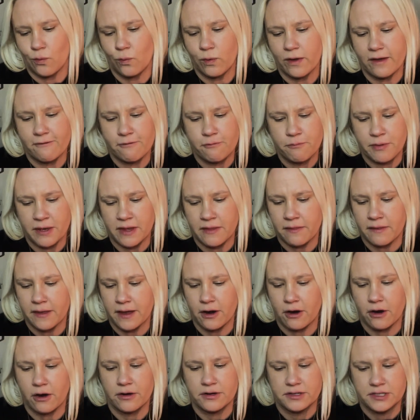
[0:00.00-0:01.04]
We've been
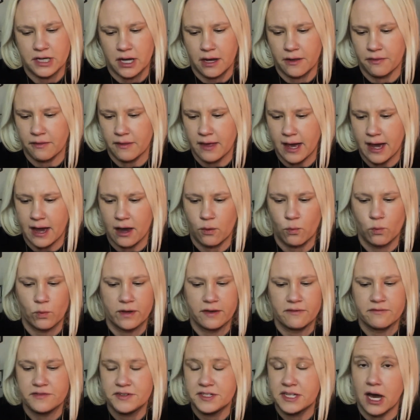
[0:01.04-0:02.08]
there, done that,
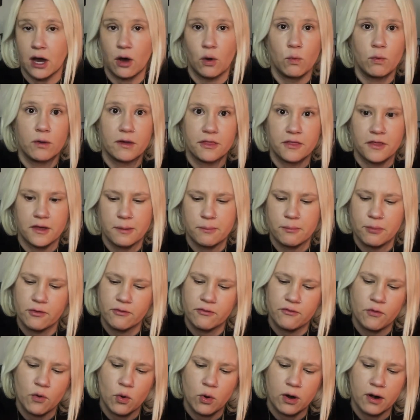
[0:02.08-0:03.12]
we've dealt with it
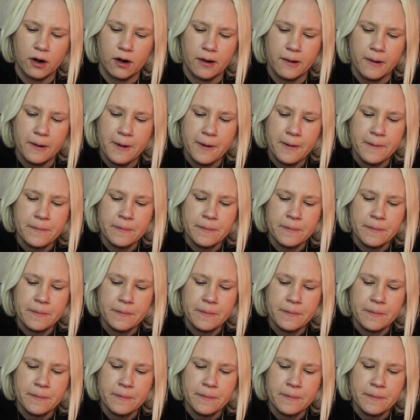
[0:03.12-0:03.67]
before.